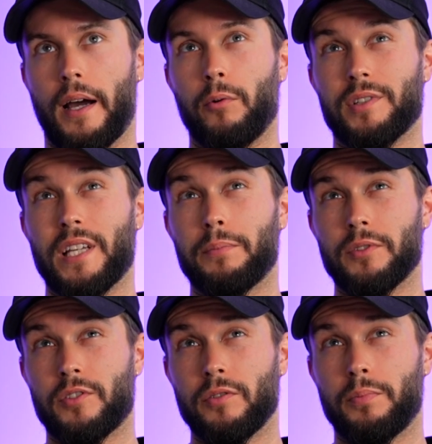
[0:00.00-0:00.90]
I was able
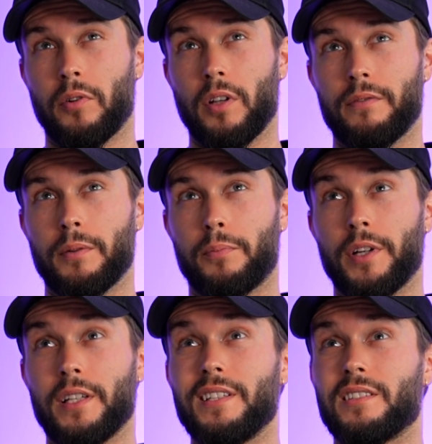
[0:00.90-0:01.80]
to pull up a
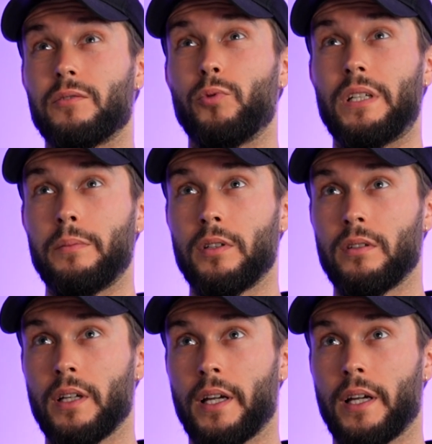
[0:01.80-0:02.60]
pretty decent windmill